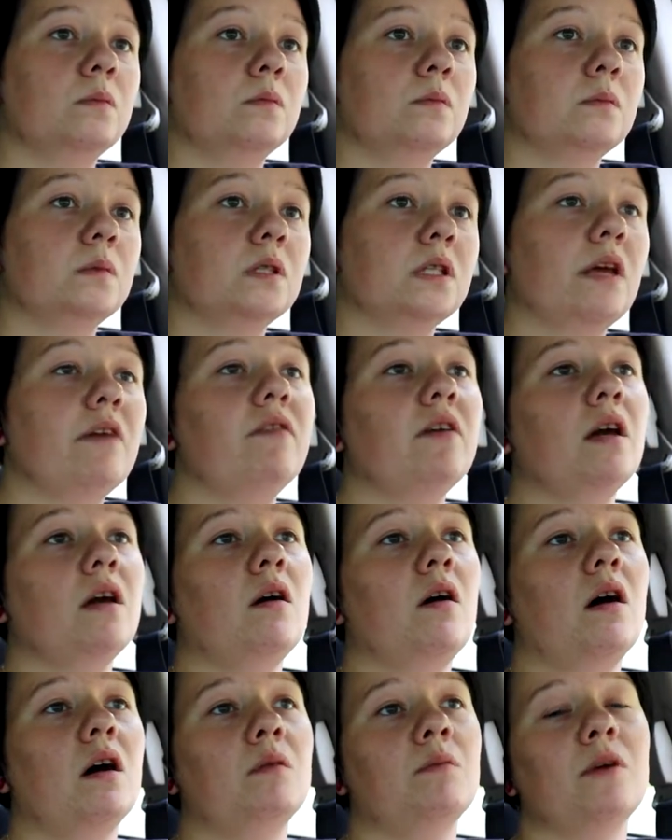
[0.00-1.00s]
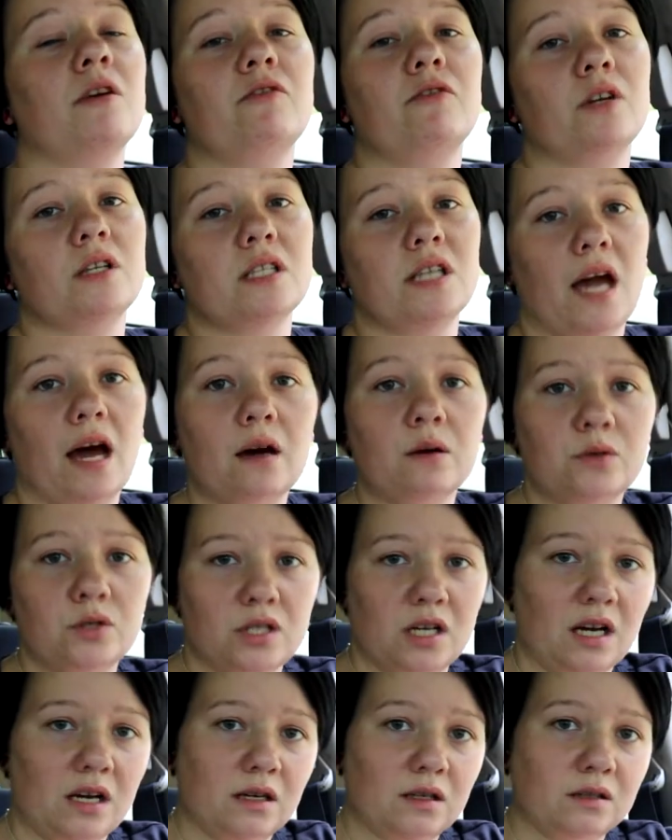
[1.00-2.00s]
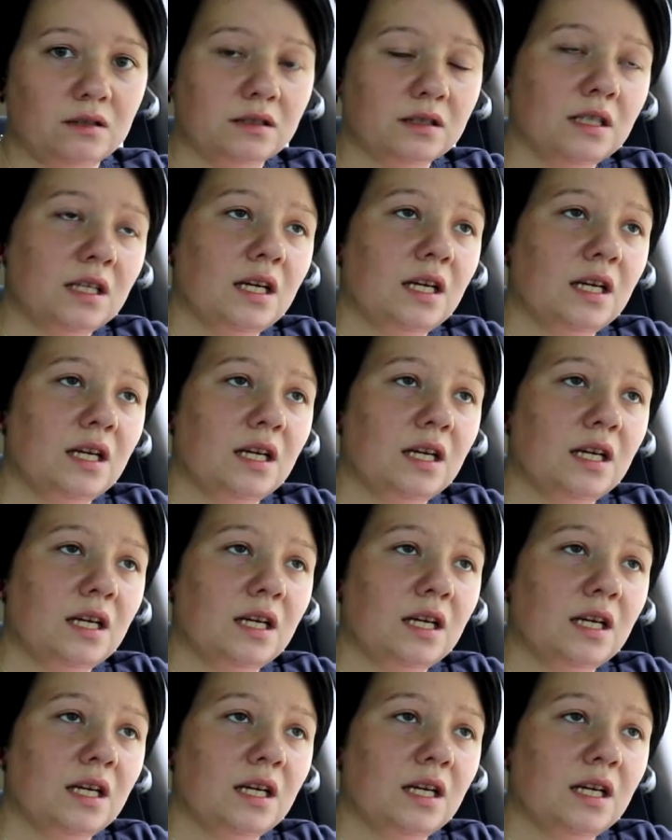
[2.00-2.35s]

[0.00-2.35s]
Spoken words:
living on my friend's couch now.